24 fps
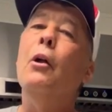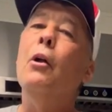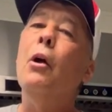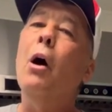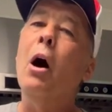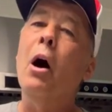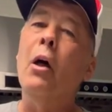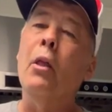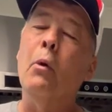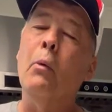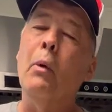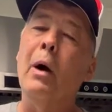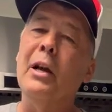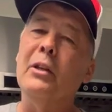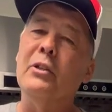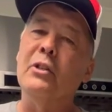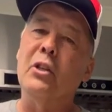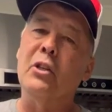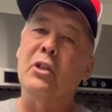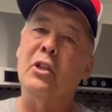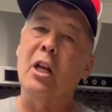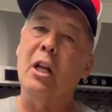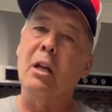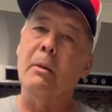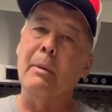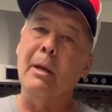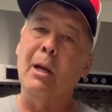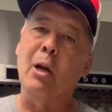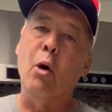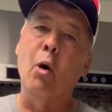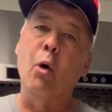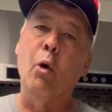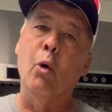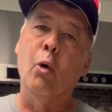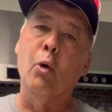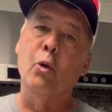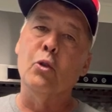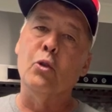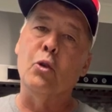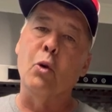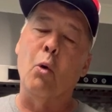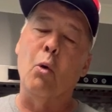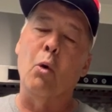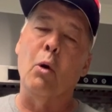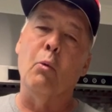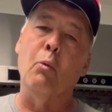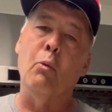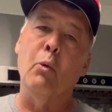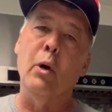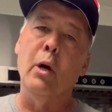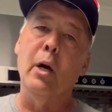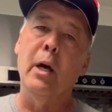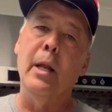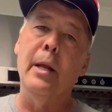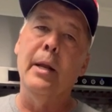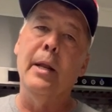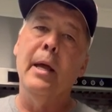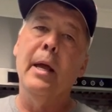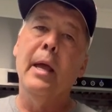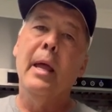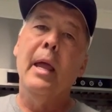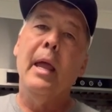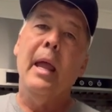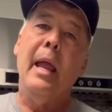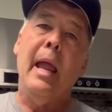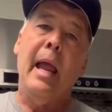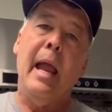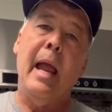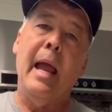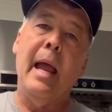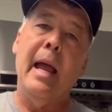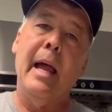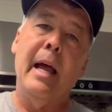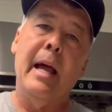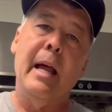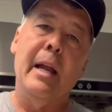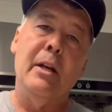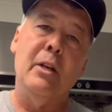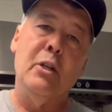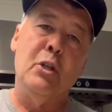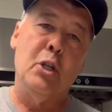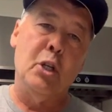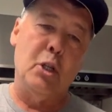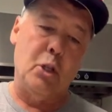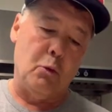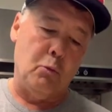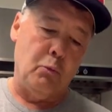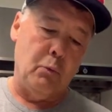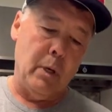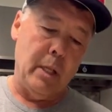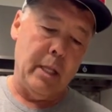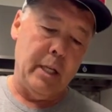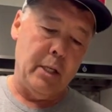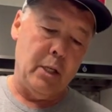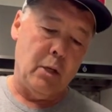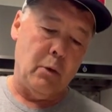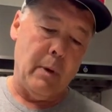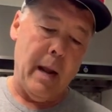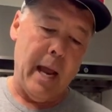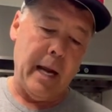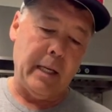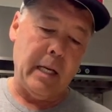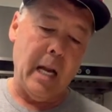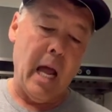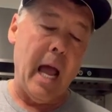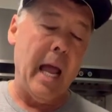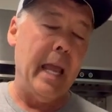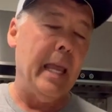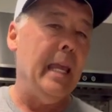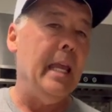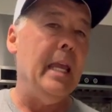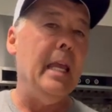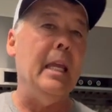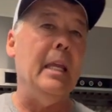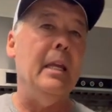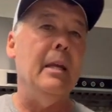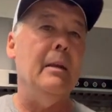Otherwise, it's gonna be coals or wood and just really direct high heat.